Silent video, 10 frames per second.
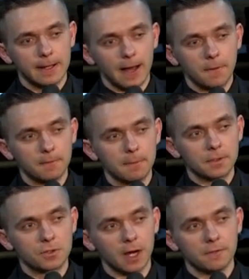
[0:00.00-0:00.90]
I remember
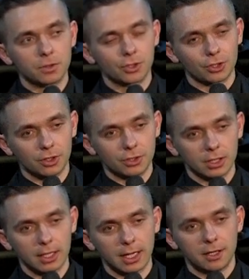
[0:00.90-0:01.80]
driving to church
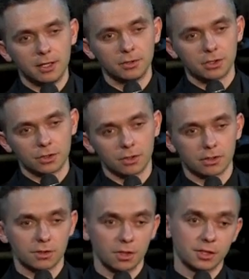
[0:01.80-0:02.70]
and I hear this
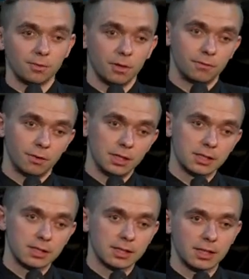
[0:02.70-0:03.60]
still small voice
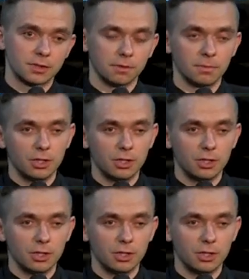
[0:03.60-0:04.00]
that says to me,